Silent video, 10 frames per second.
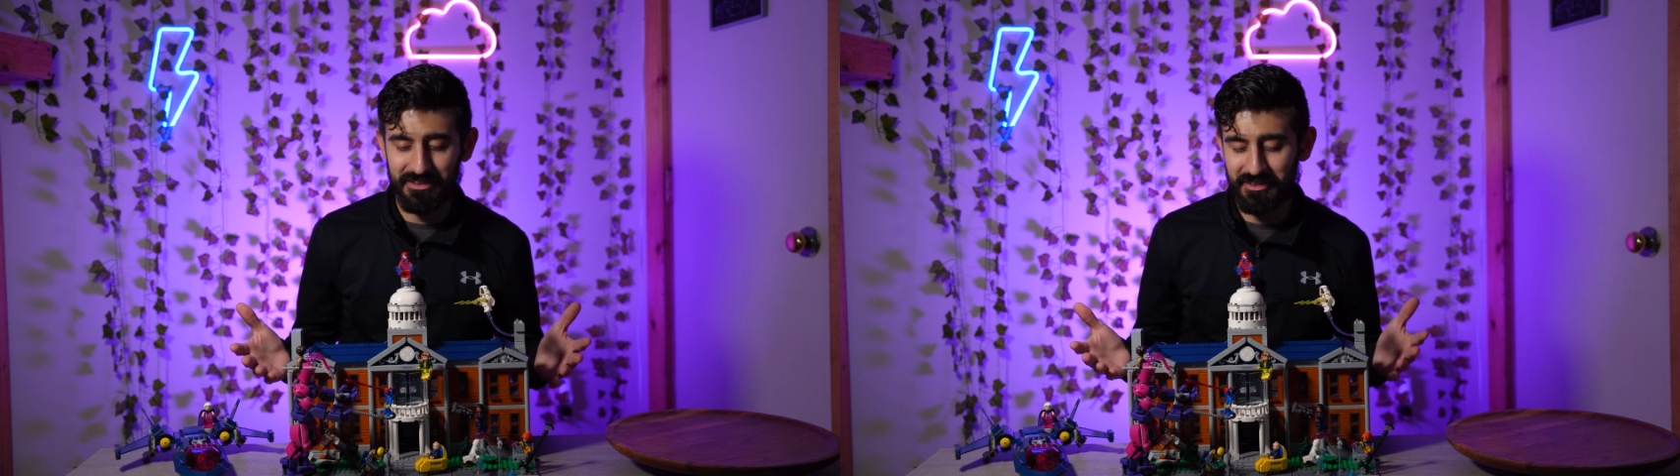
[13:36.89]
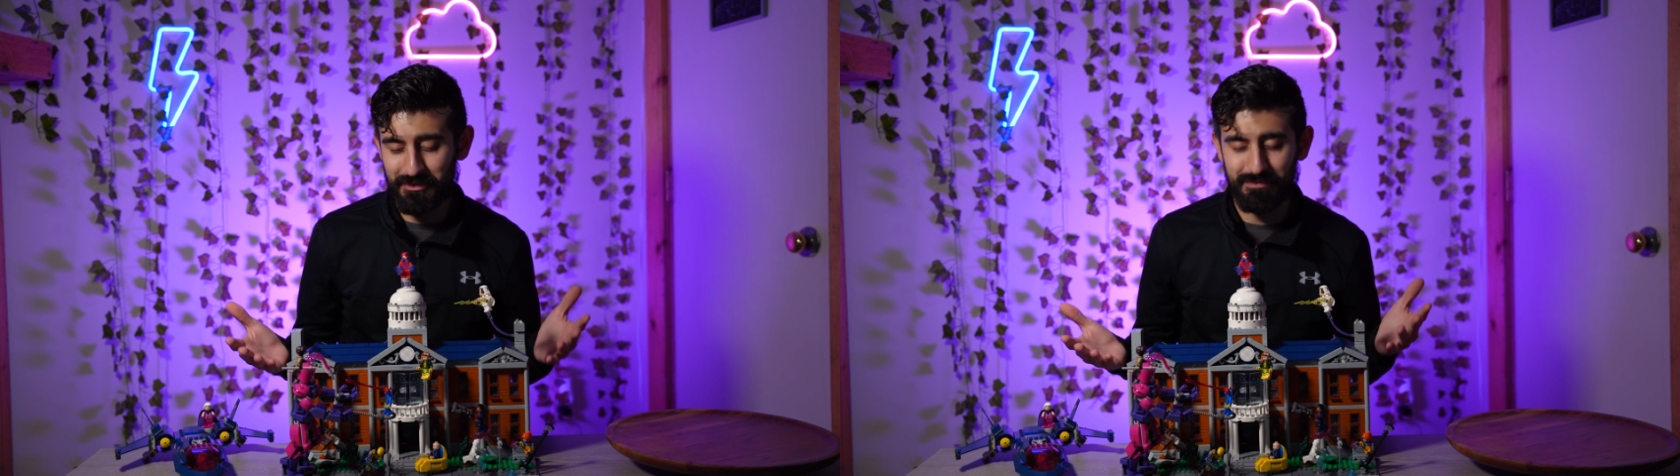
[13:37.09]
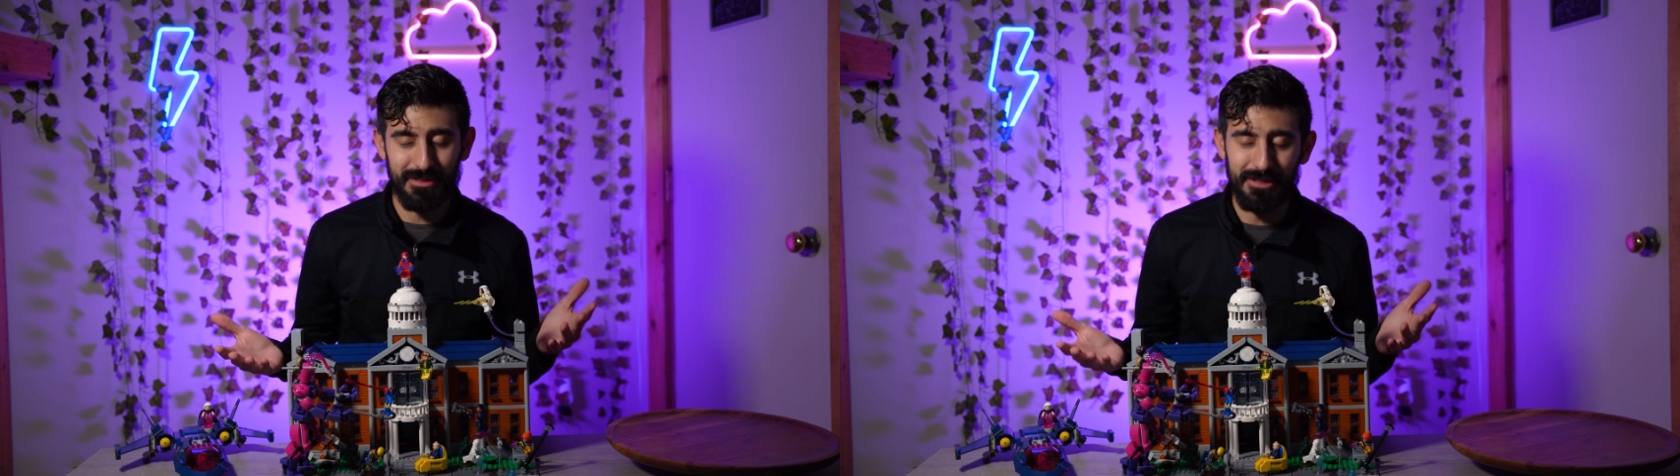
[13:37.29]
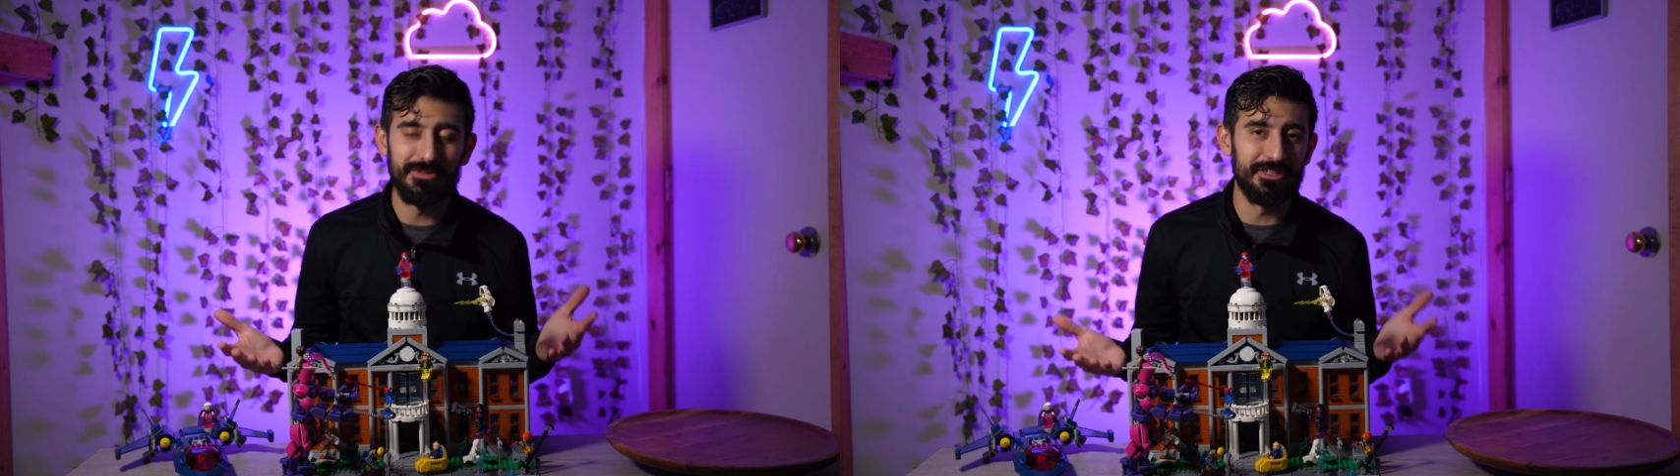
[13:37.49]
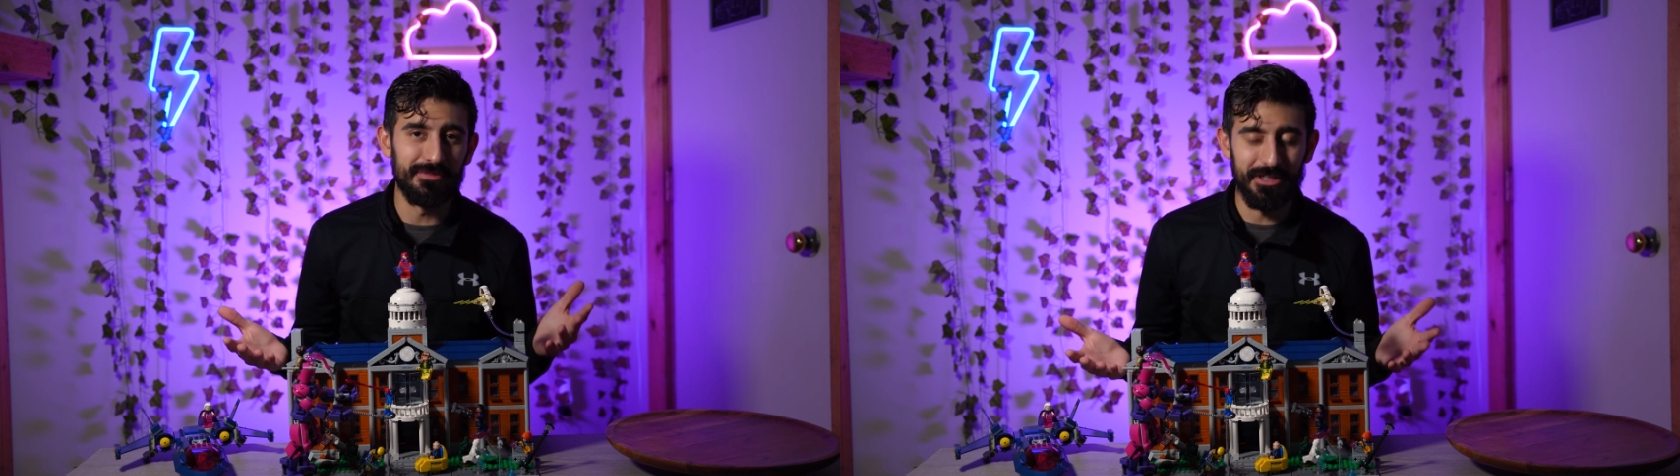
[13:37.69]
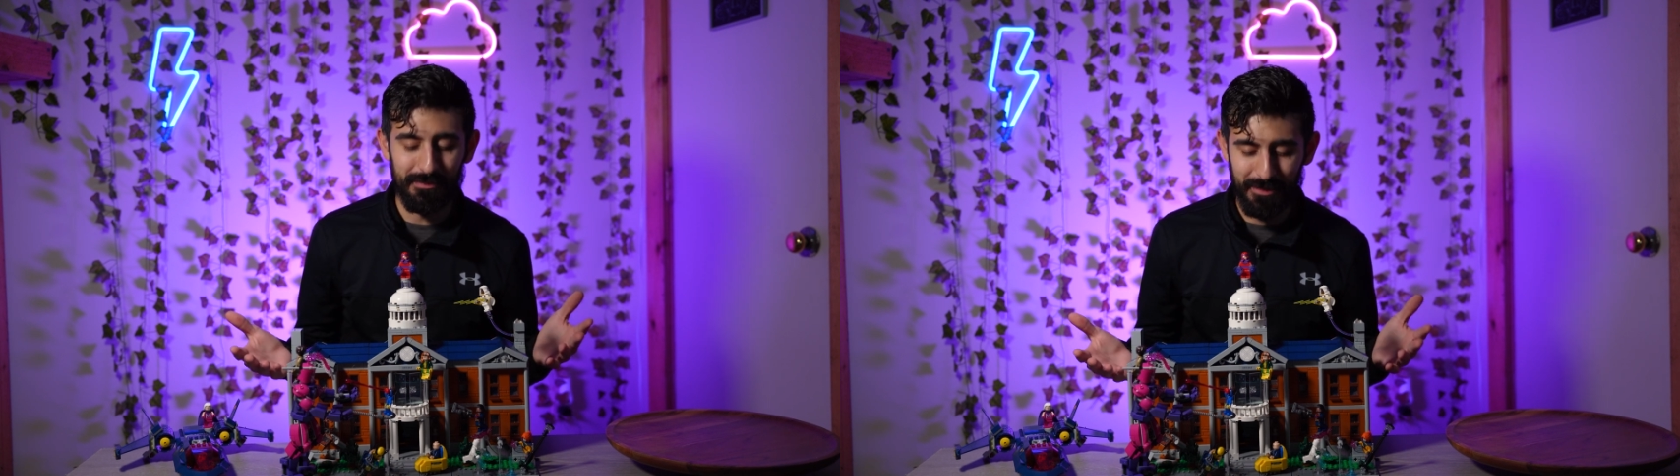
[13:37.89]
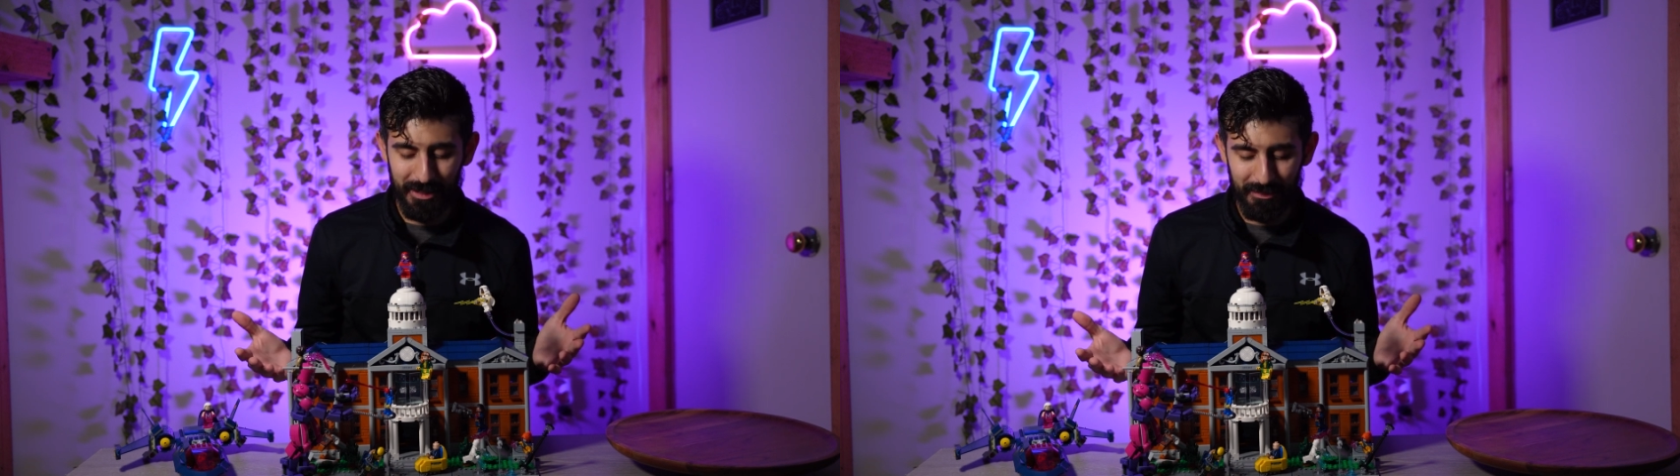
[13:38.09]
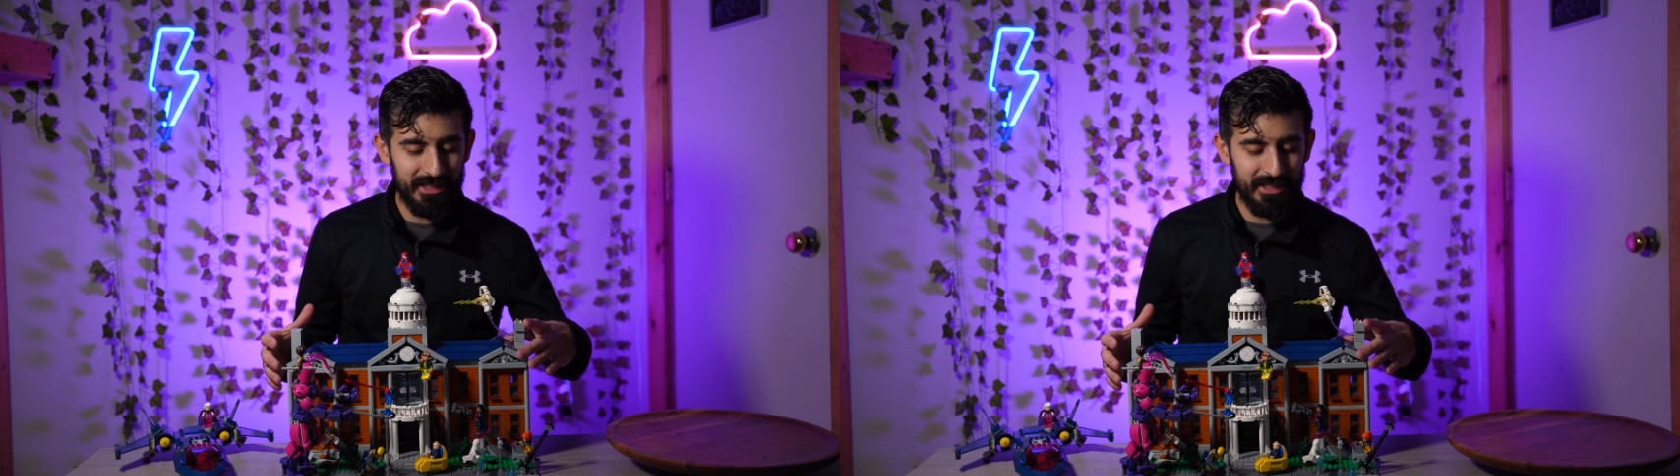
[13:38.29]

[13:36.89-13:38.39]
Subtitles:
it's probably going to break apart.